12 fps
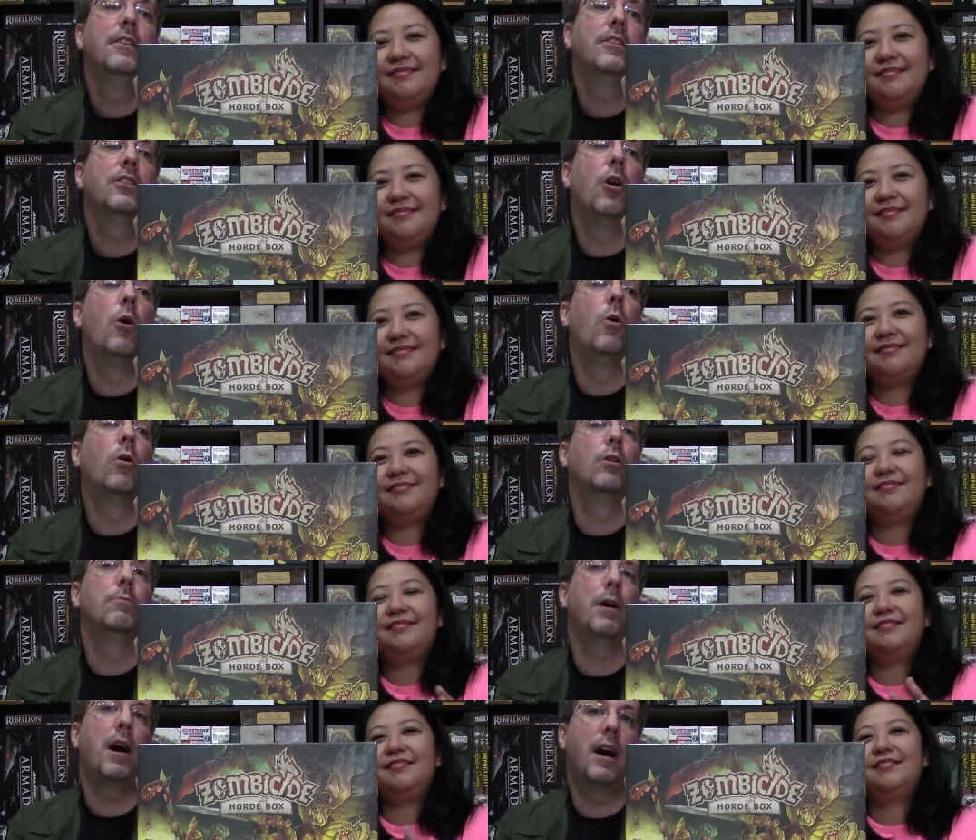Speaker 1: the Horde
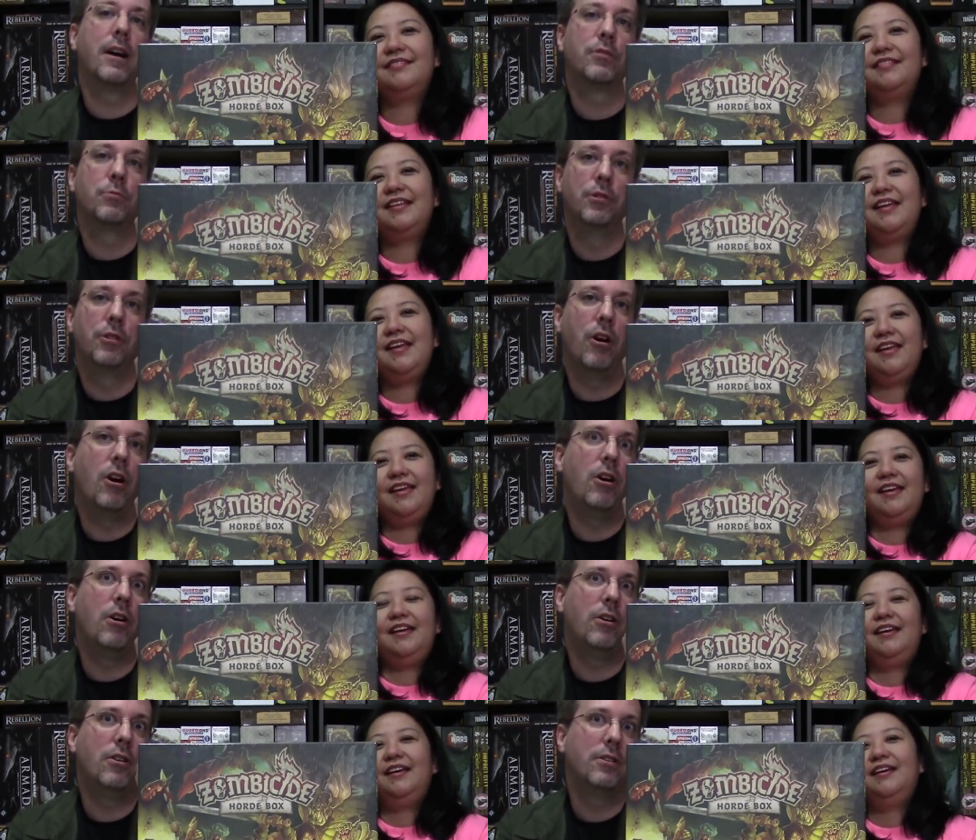box with
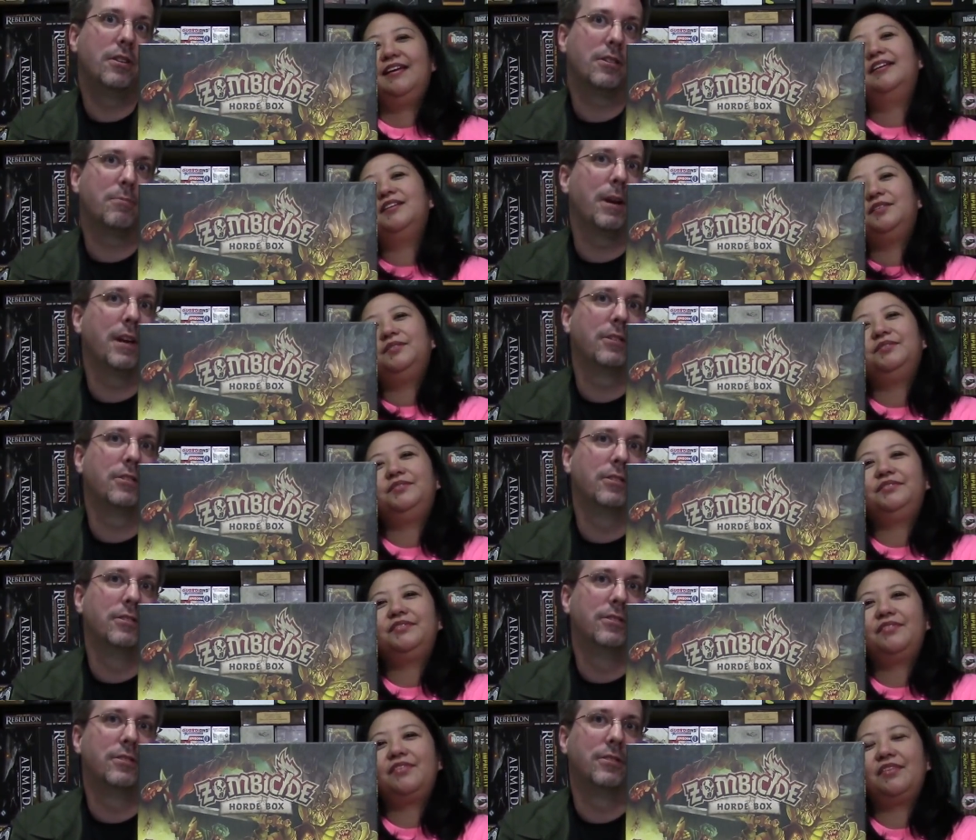all the
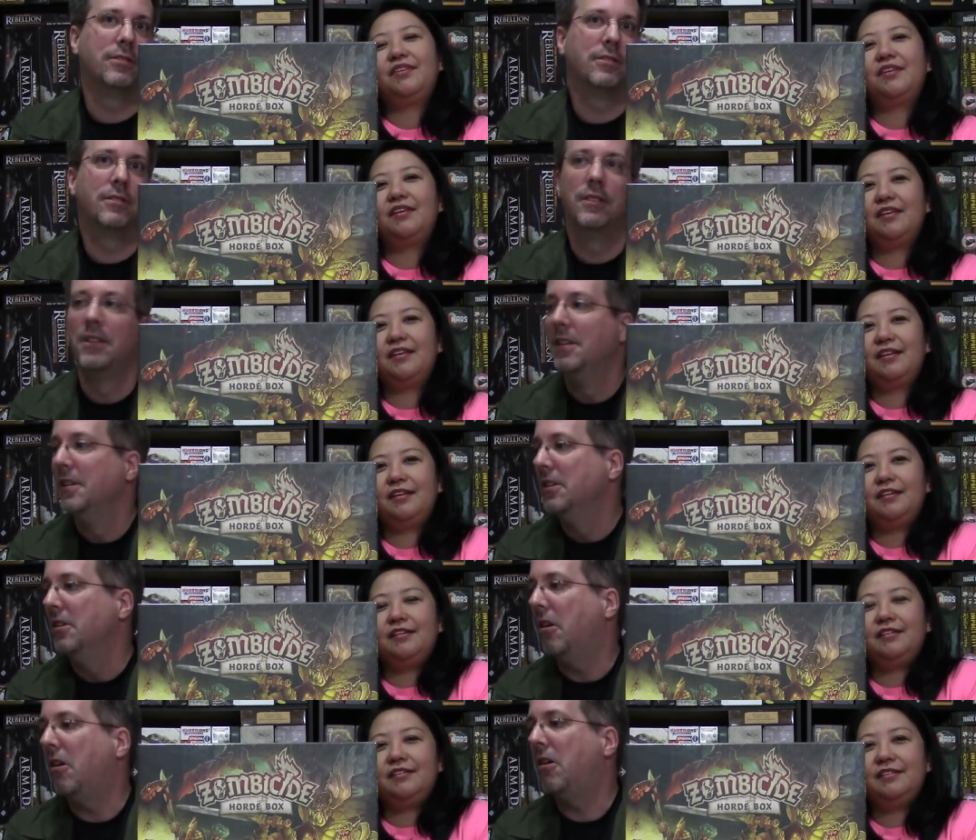expansions and
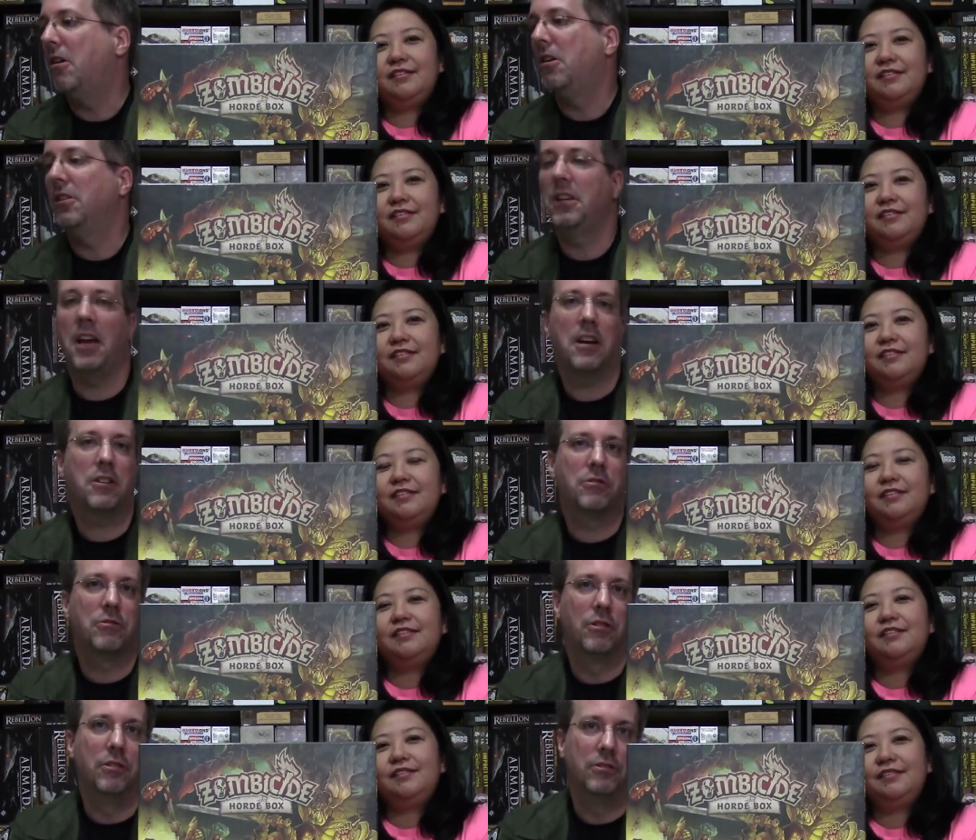all the
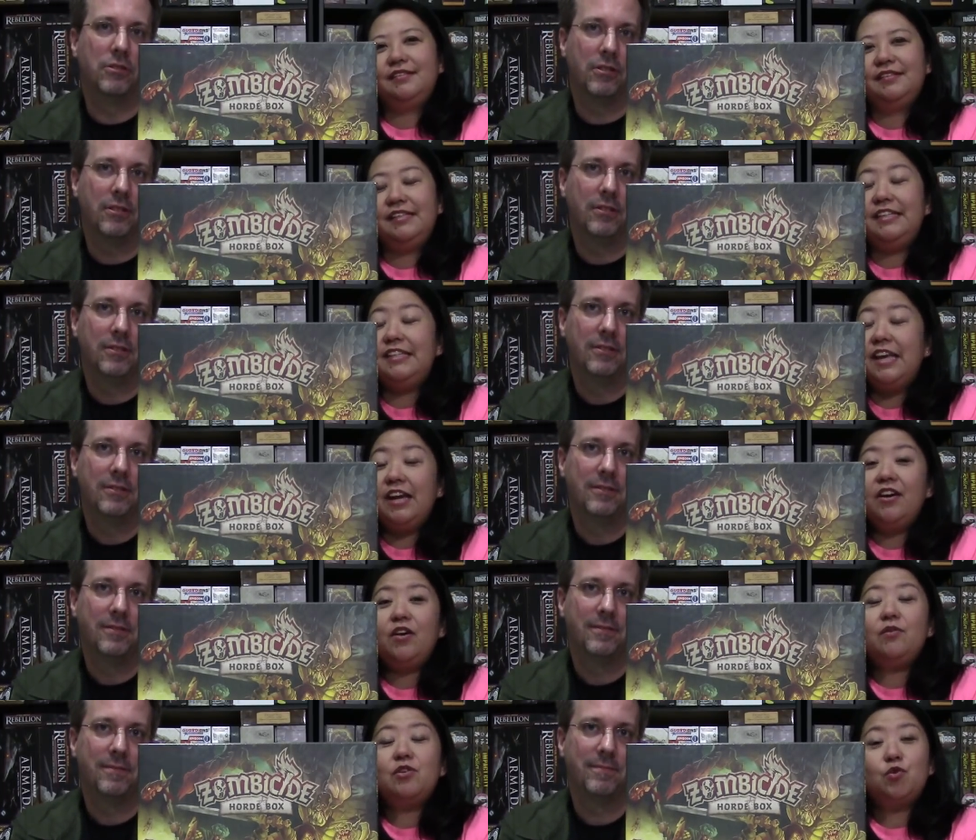extras. And
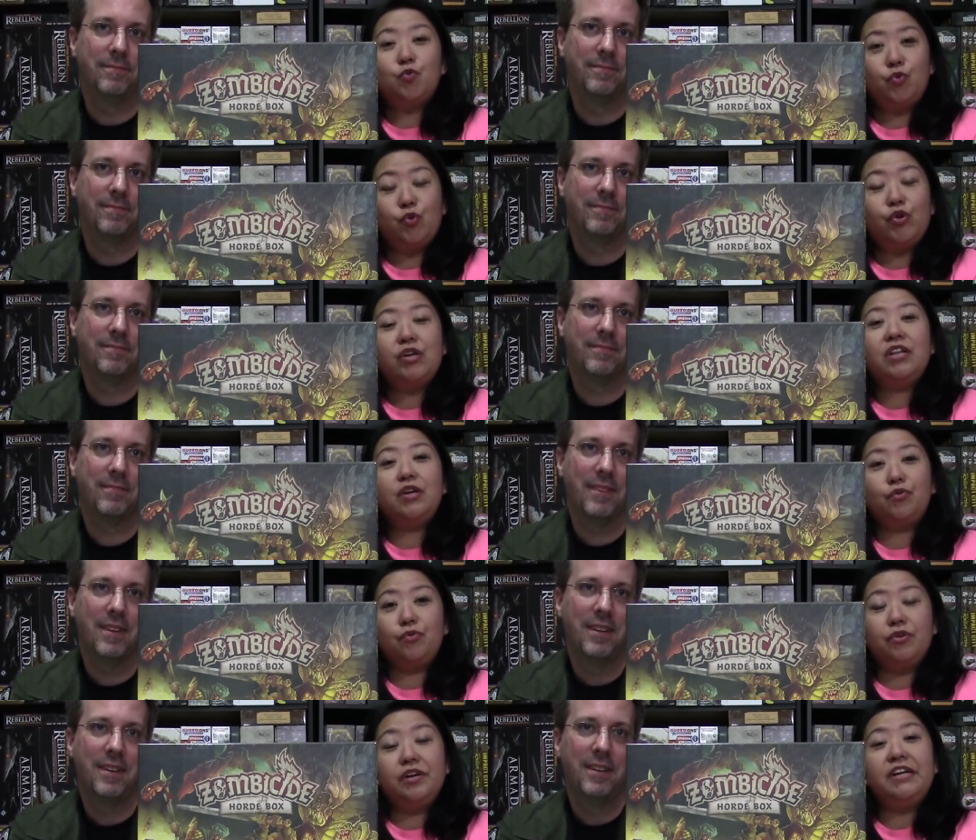
Speaker 2: Eric was really
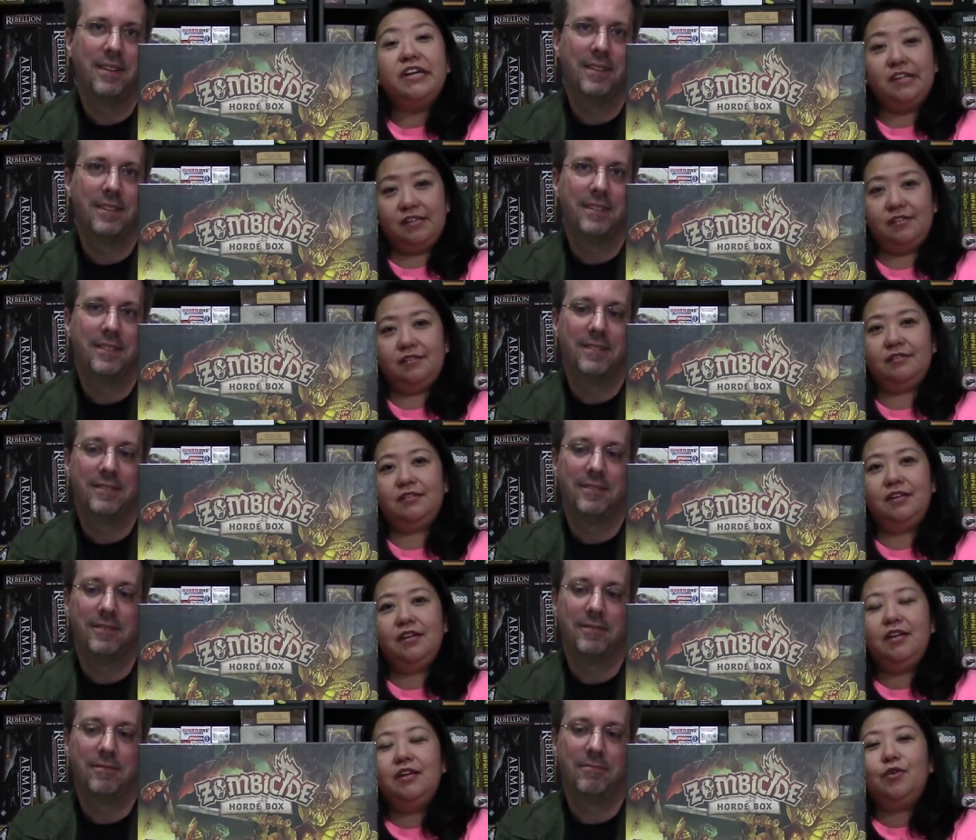running.
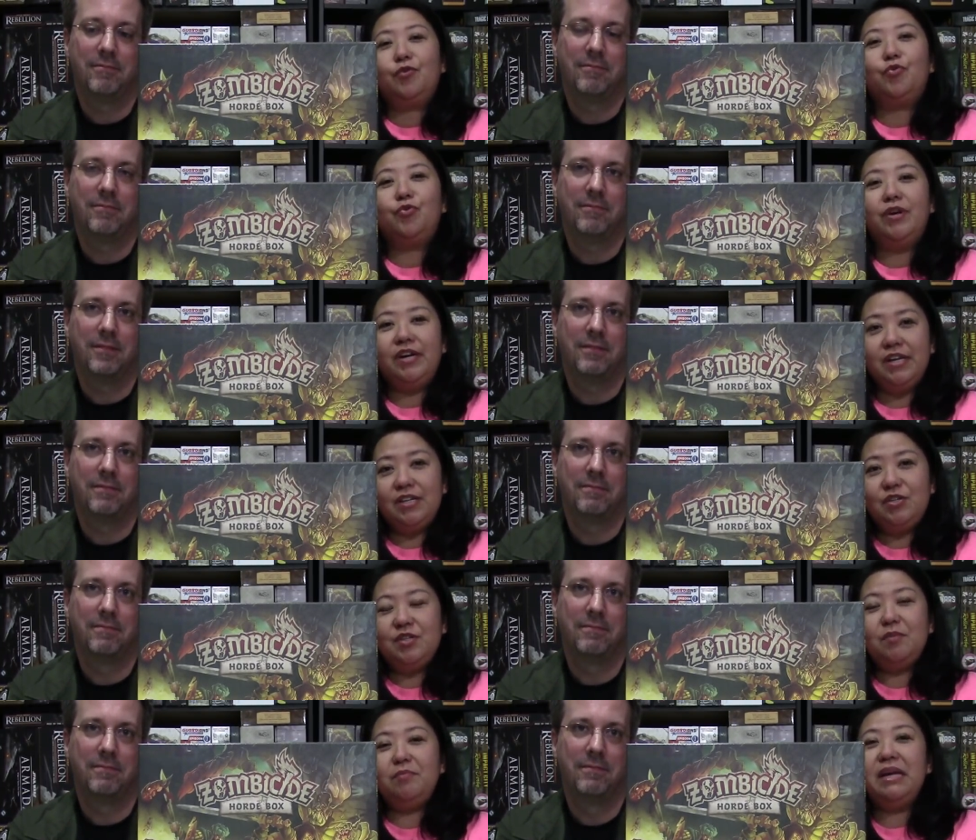Running to
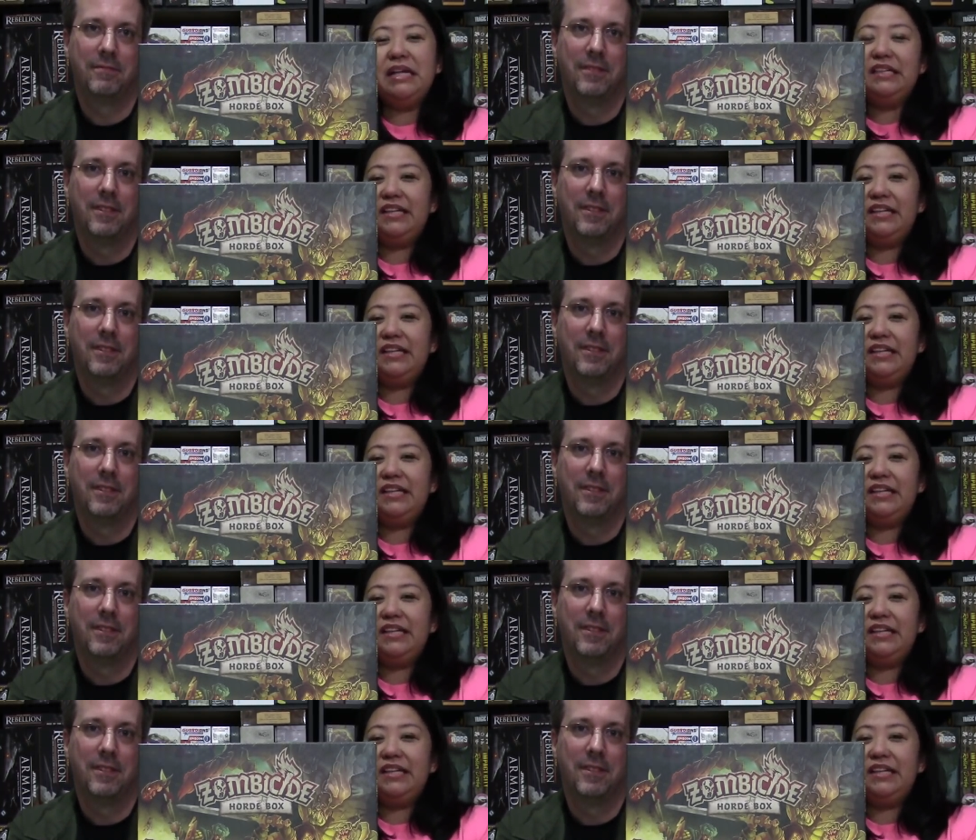the mail